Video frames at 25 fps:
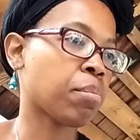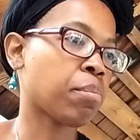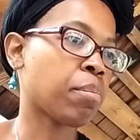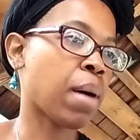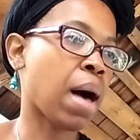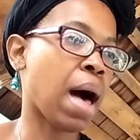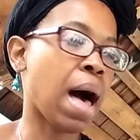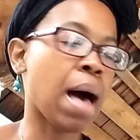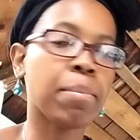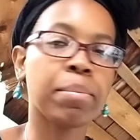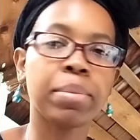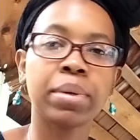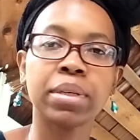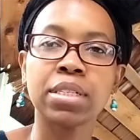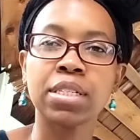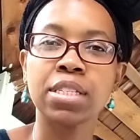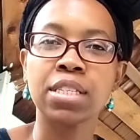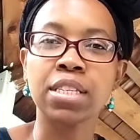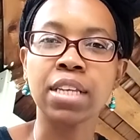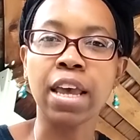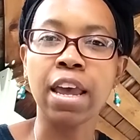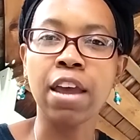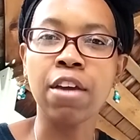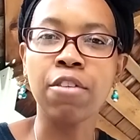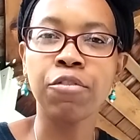
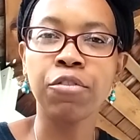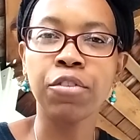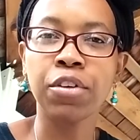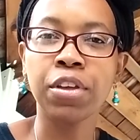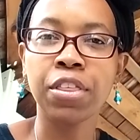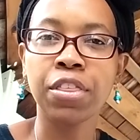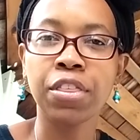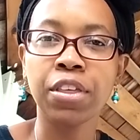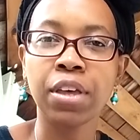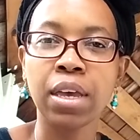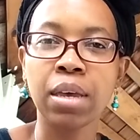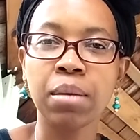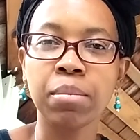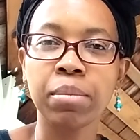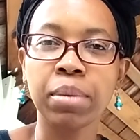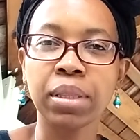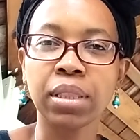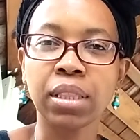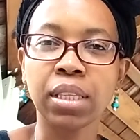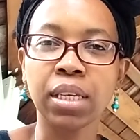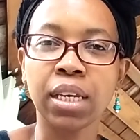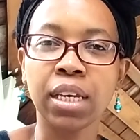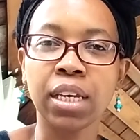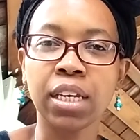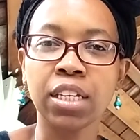Papa's Everything But
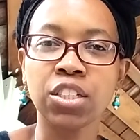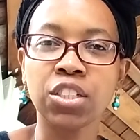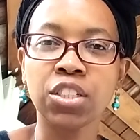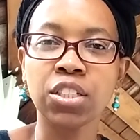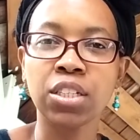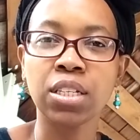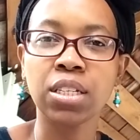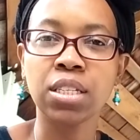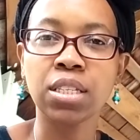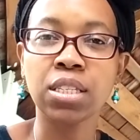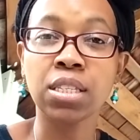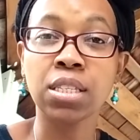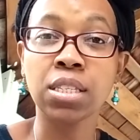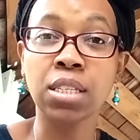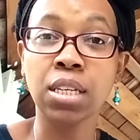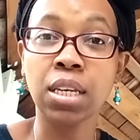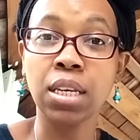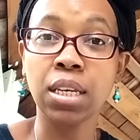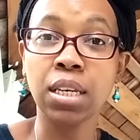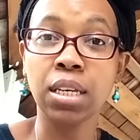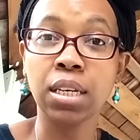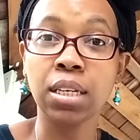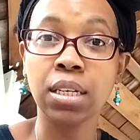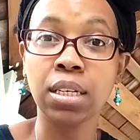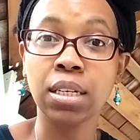the Kitchen
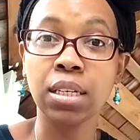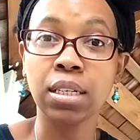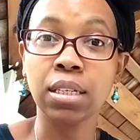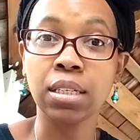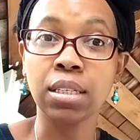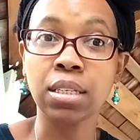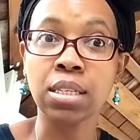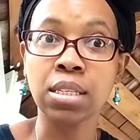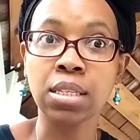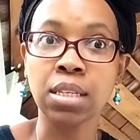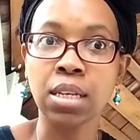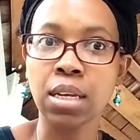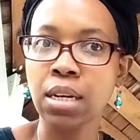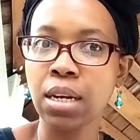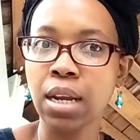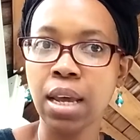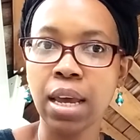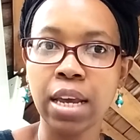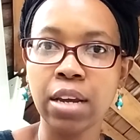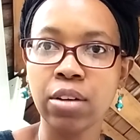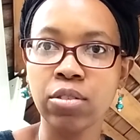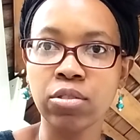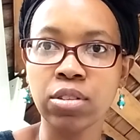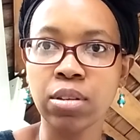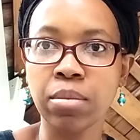Sink
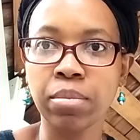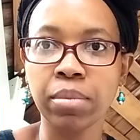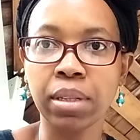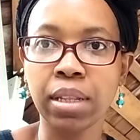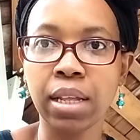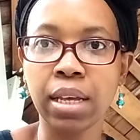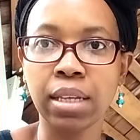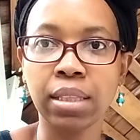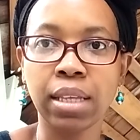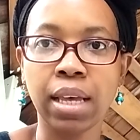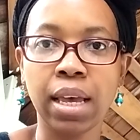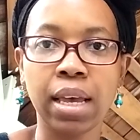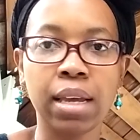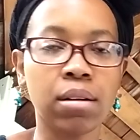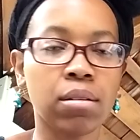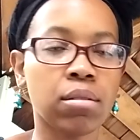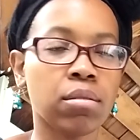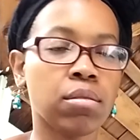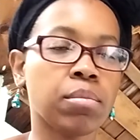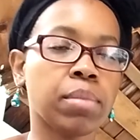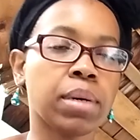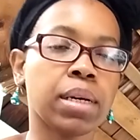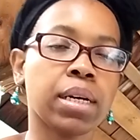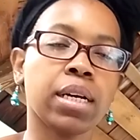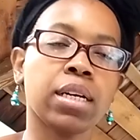Sundae or something like that.
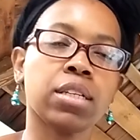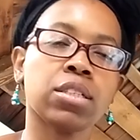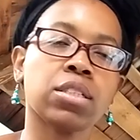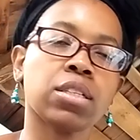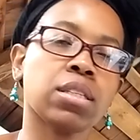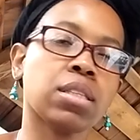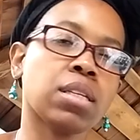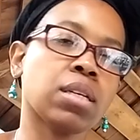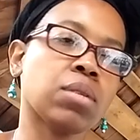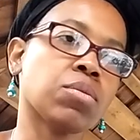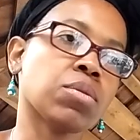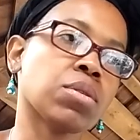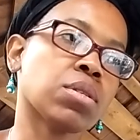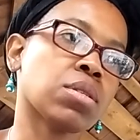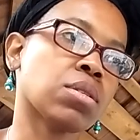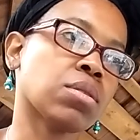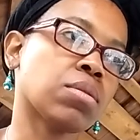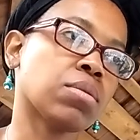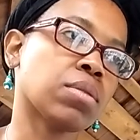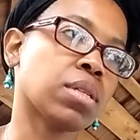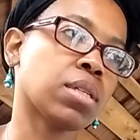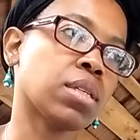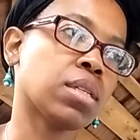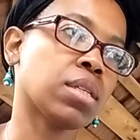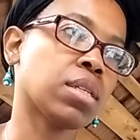Oh my gosh, that thing was so
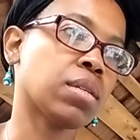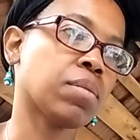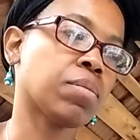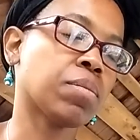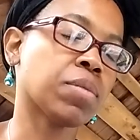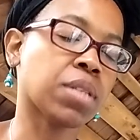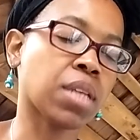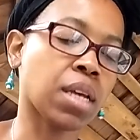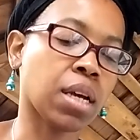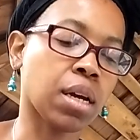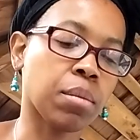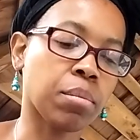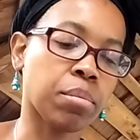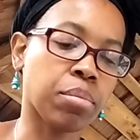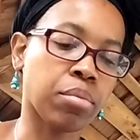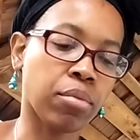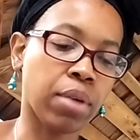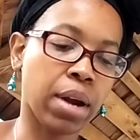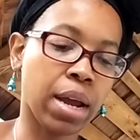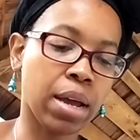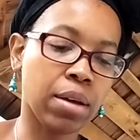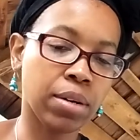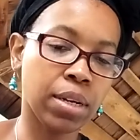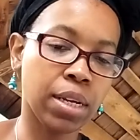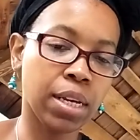good. It was like a
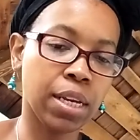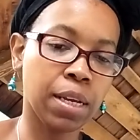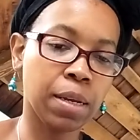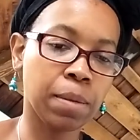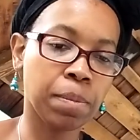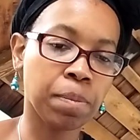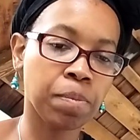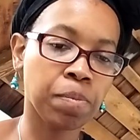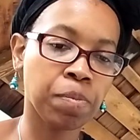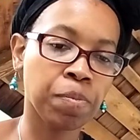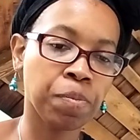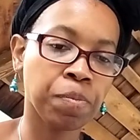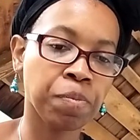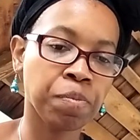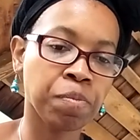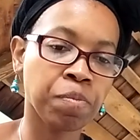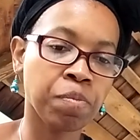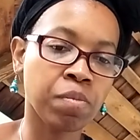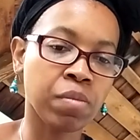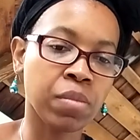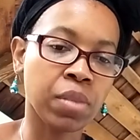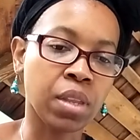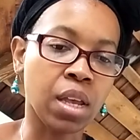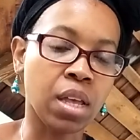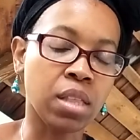brownie
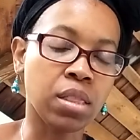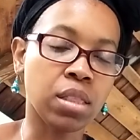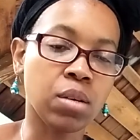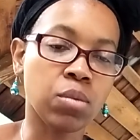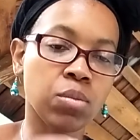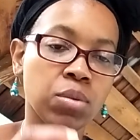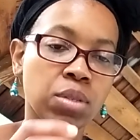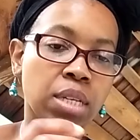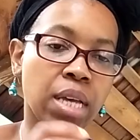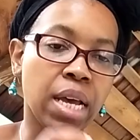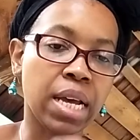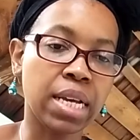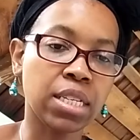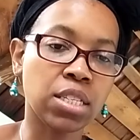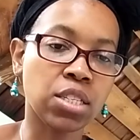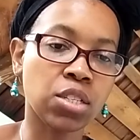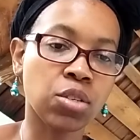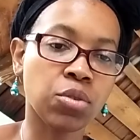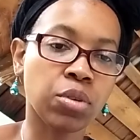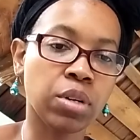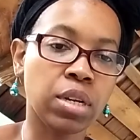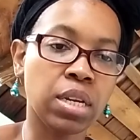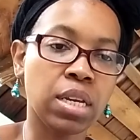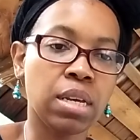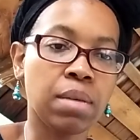and there was ice
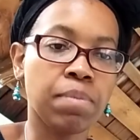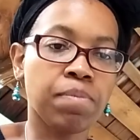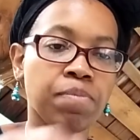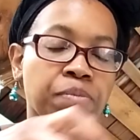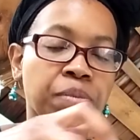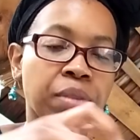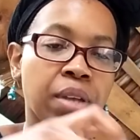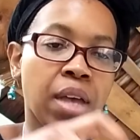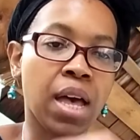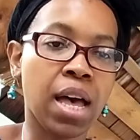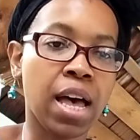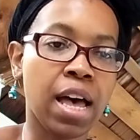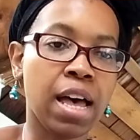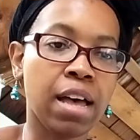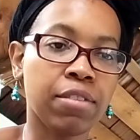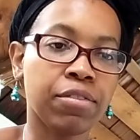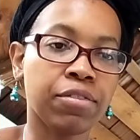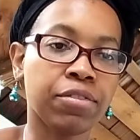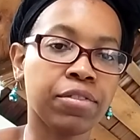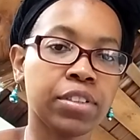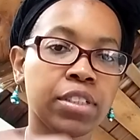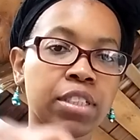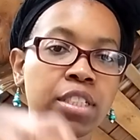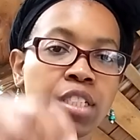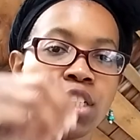cream, hot
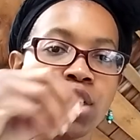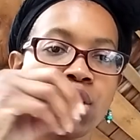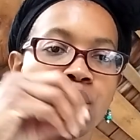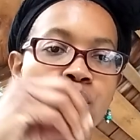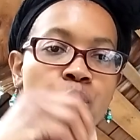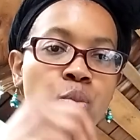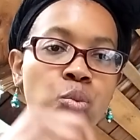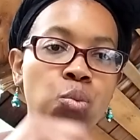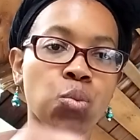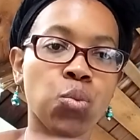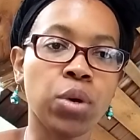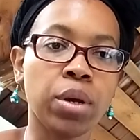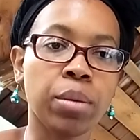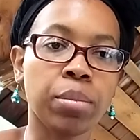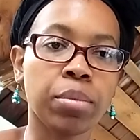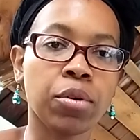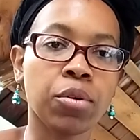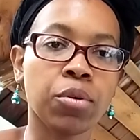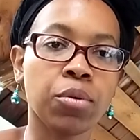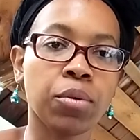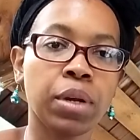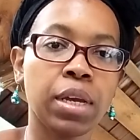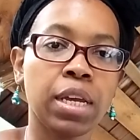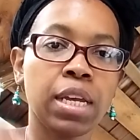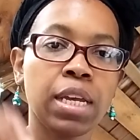fudge, whipped
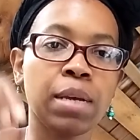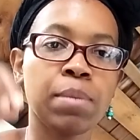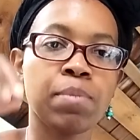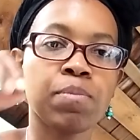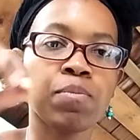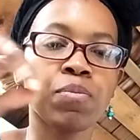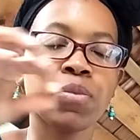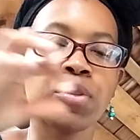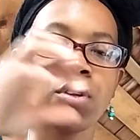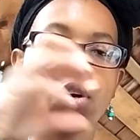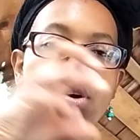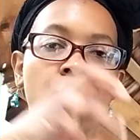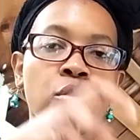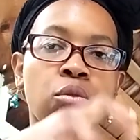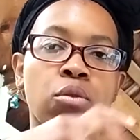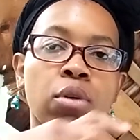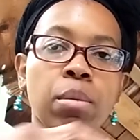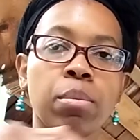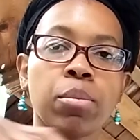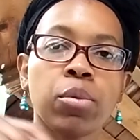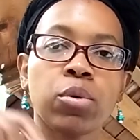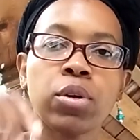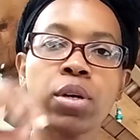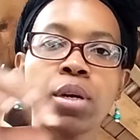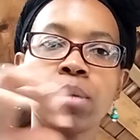cream,
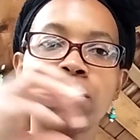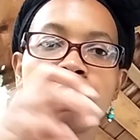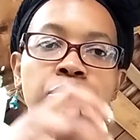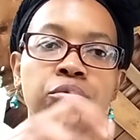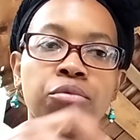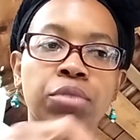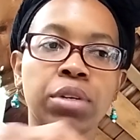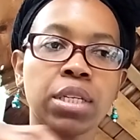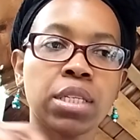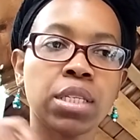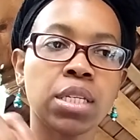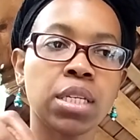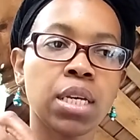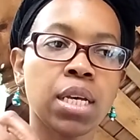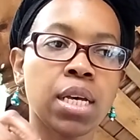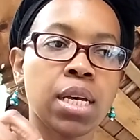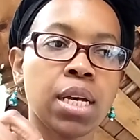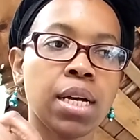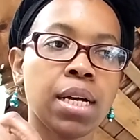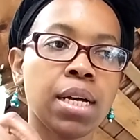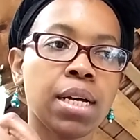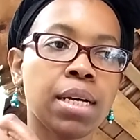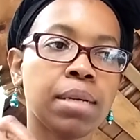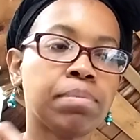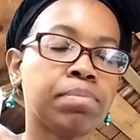crumbled up Reese
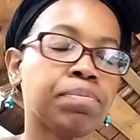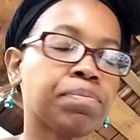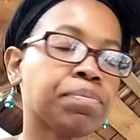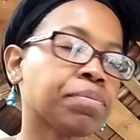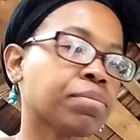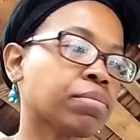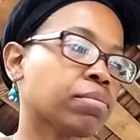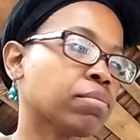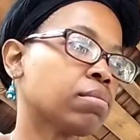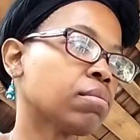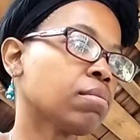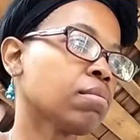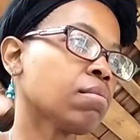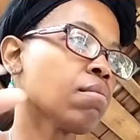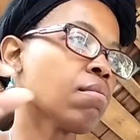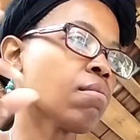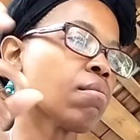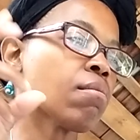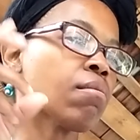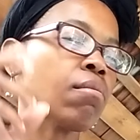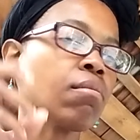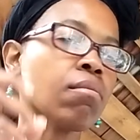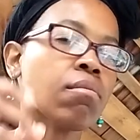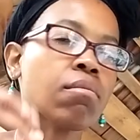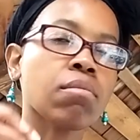cup.
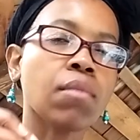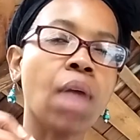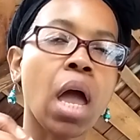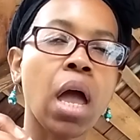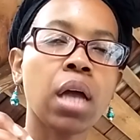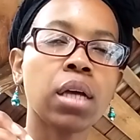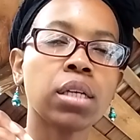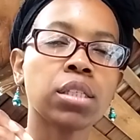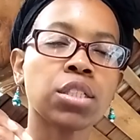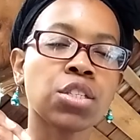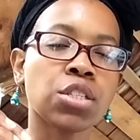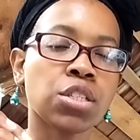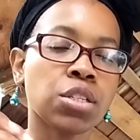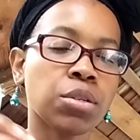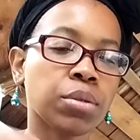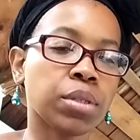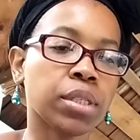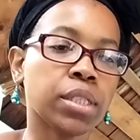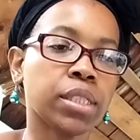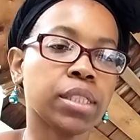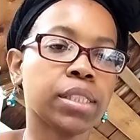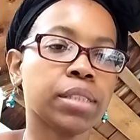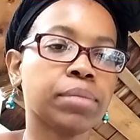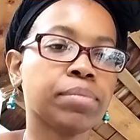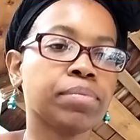So
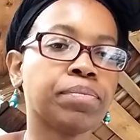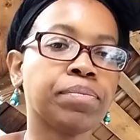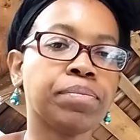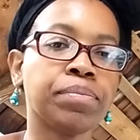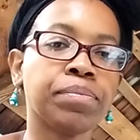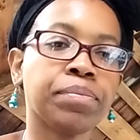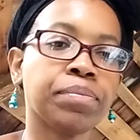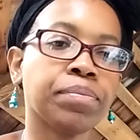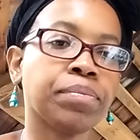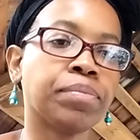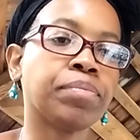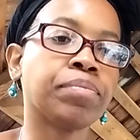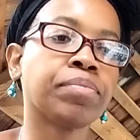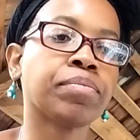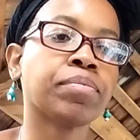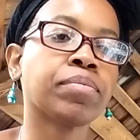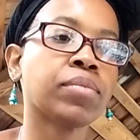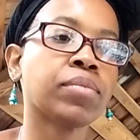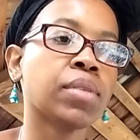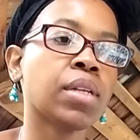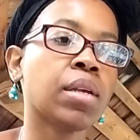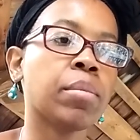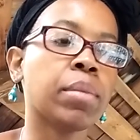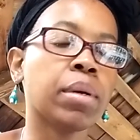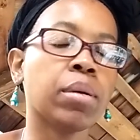good. Mm -mm -mm.
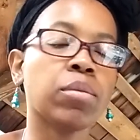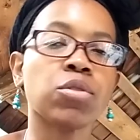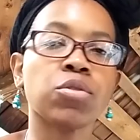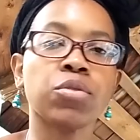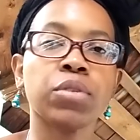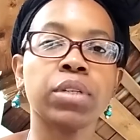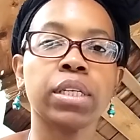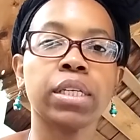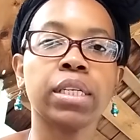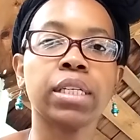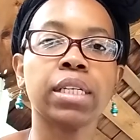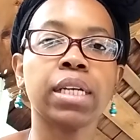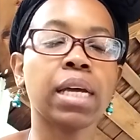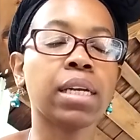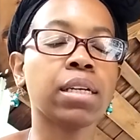But it was really good.